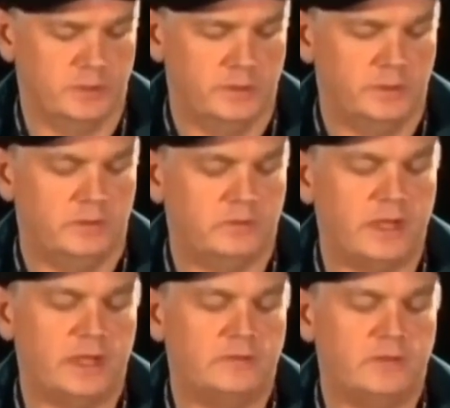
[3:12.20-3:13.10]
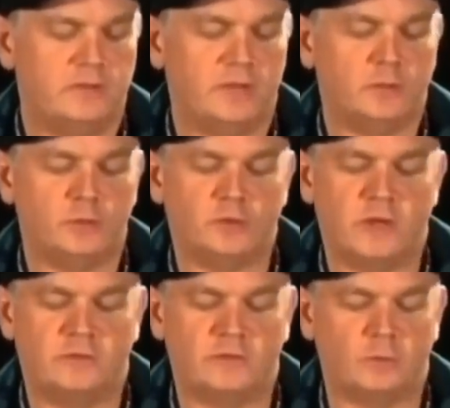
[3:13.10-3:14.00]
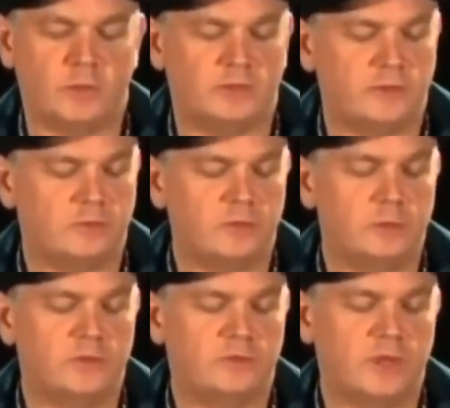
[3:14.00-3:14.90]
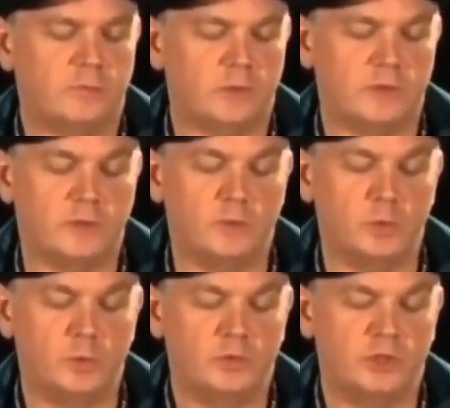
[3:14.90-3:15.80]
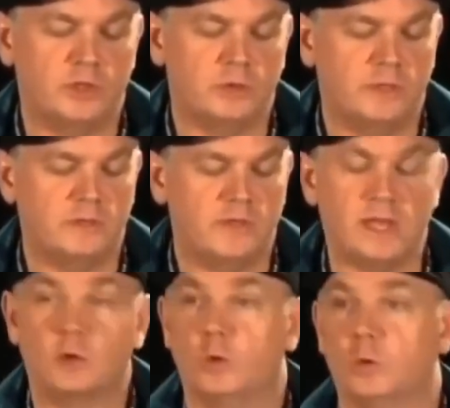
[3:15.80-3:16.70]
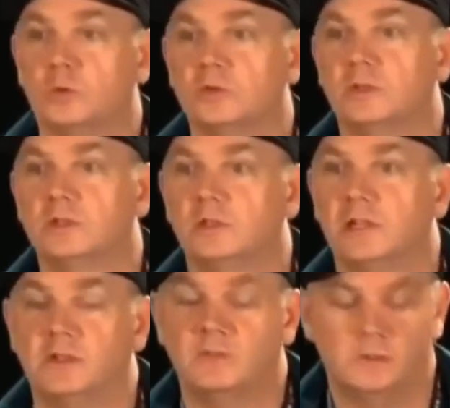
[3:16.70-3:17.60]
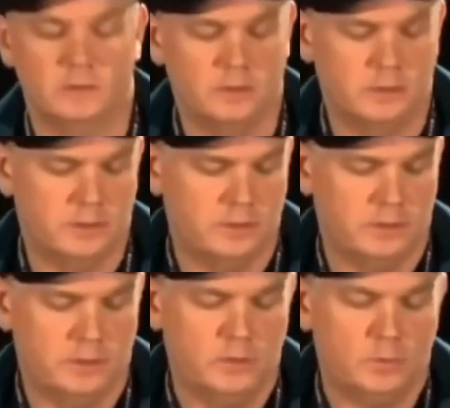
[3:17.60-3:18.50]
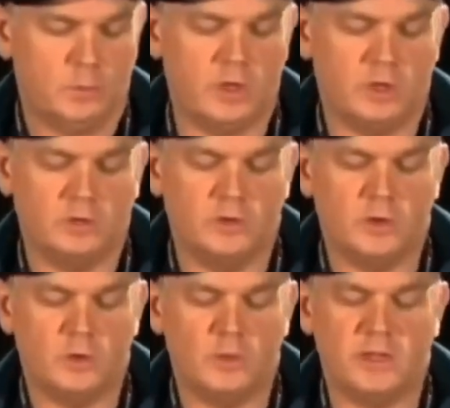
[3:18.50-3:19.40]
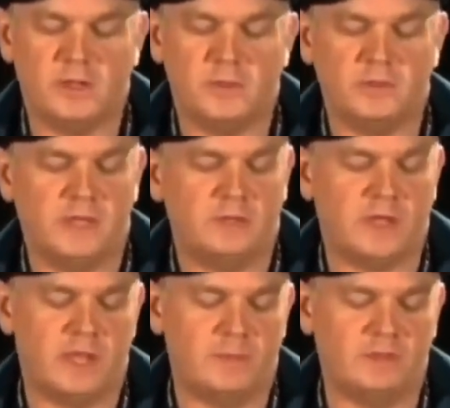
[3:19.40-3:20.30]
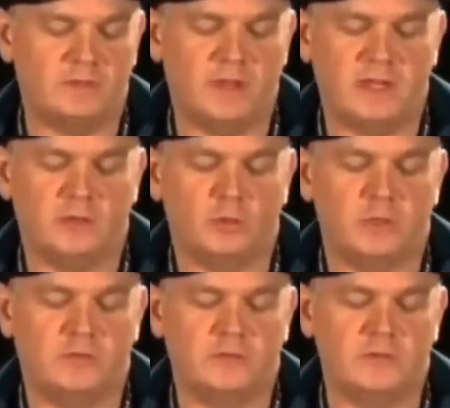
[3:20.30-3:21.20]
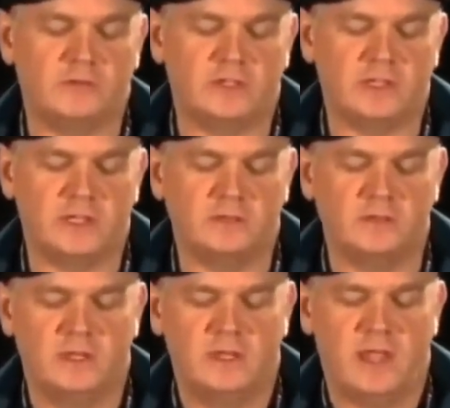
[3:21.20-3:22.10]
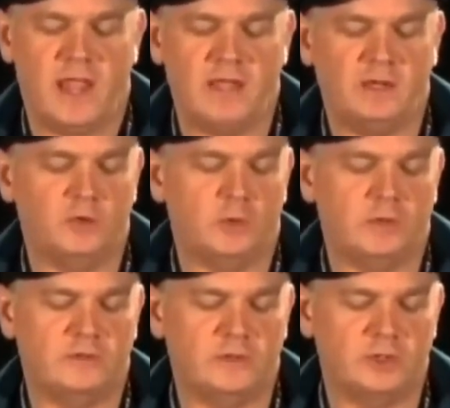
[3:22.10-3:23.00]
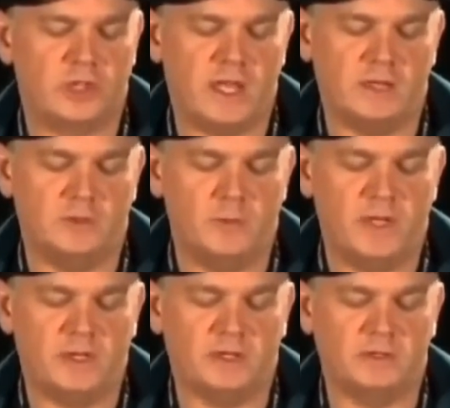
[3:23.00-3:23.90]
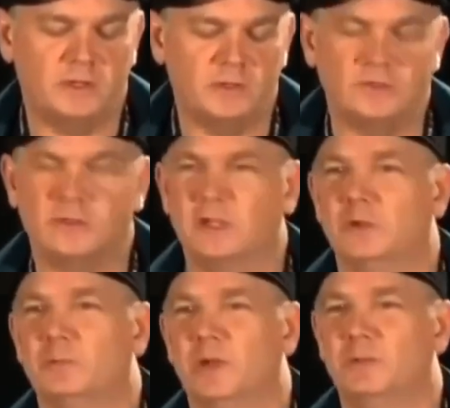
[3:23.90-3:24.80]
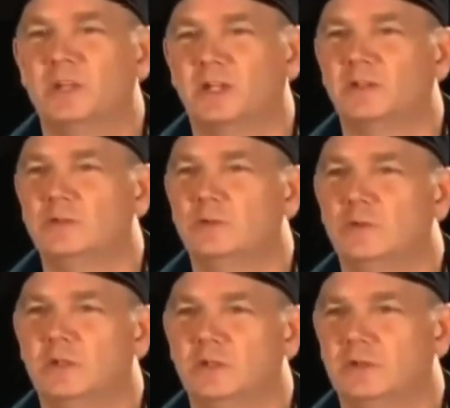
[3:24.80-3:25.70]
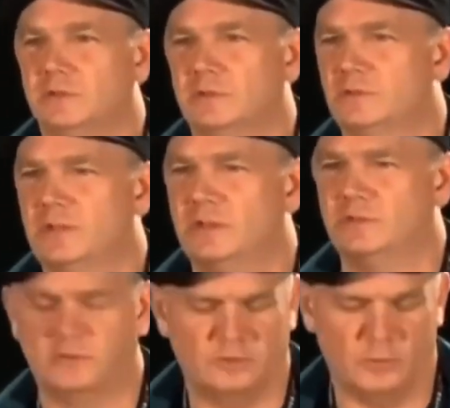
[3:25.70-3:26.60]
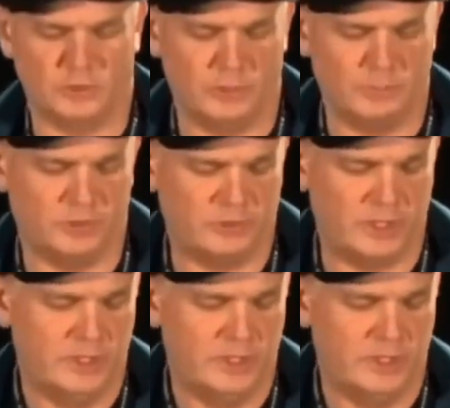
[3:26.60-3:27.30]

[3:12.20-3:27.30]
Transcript: Science has yet to address this relatively new discovery that the moon generates a cold light. We all know that in the daytime it is 90 degrees in the sunlight, 80 degrees in the shade, depending on conditions. I know I'm not going to do the Celsius conversion up here, sorry.